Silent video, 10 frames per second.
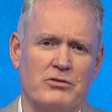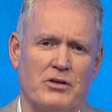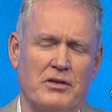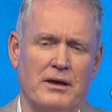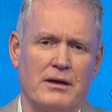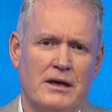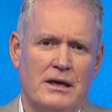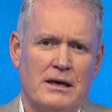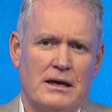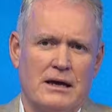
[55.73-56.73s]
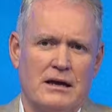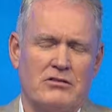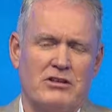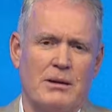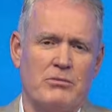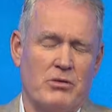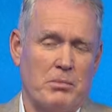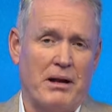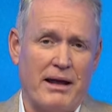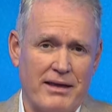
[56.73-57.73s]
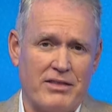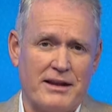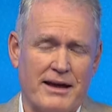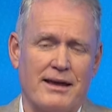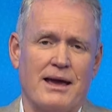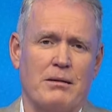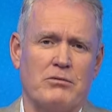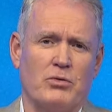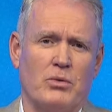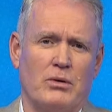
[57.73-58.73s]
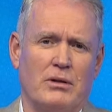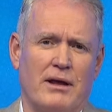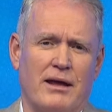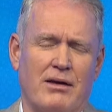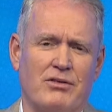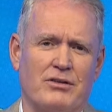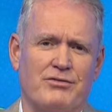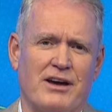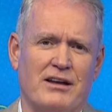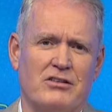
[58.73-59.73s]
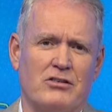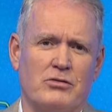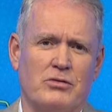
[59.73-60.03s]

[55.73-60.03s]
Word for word: So I think uh, teams that play the day games will uh, have an advantage